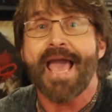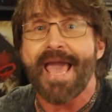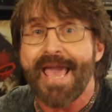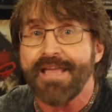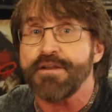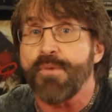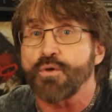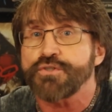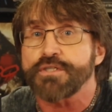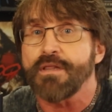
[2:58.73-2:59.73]
and
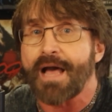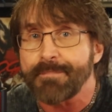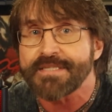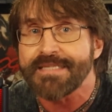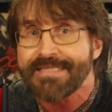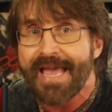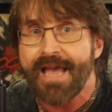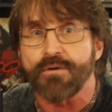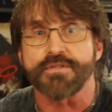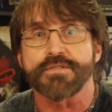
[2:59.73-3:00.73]
emotional ups and
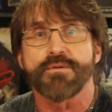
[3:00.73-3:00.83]
downs.